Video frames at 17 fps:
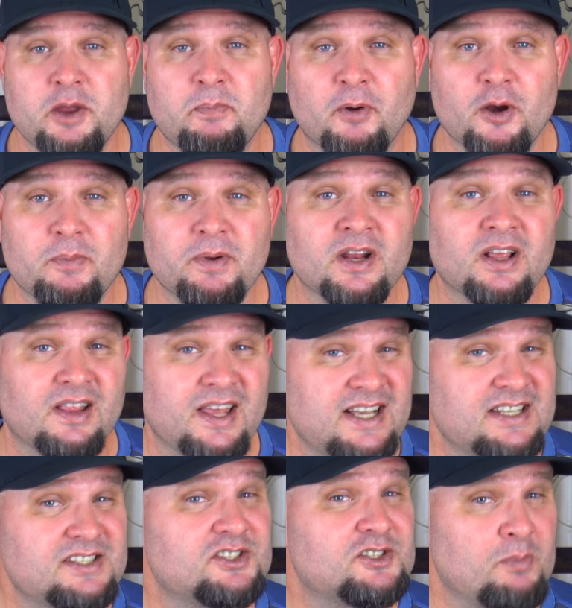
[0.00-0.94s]
Bourbon
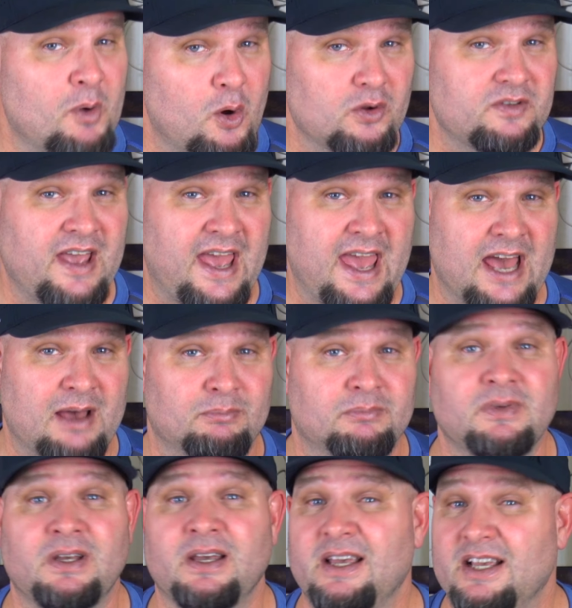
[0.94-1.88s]
Glazed smoked ham
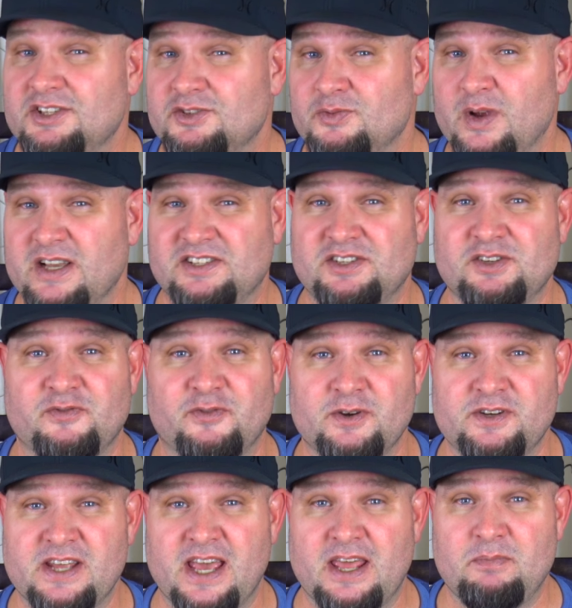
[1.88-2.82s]
has rested
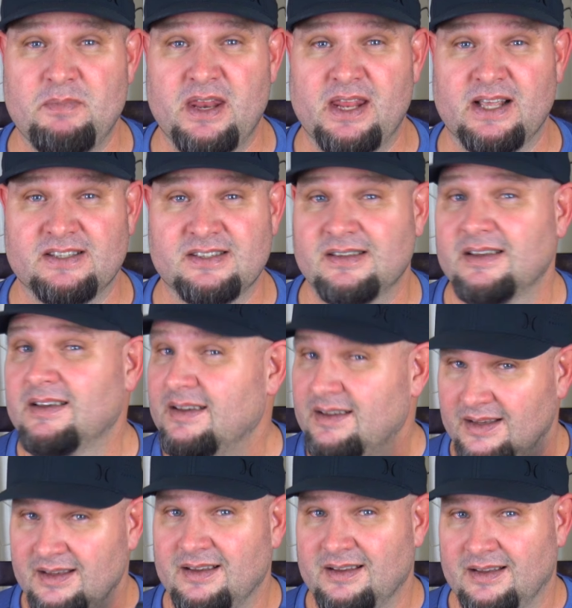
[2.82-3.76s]
for 10 minutes.
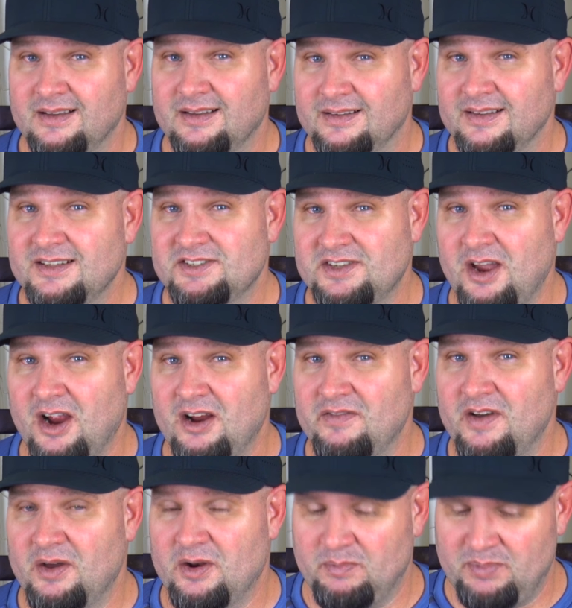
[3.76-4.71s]
Let's
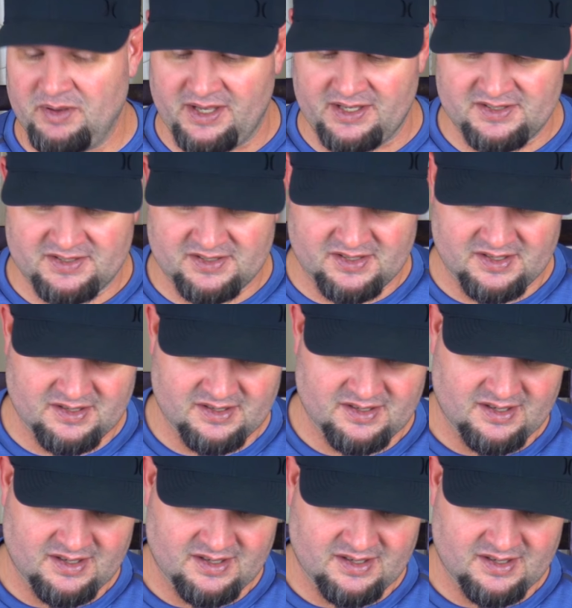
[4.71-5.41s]
carve out a piece.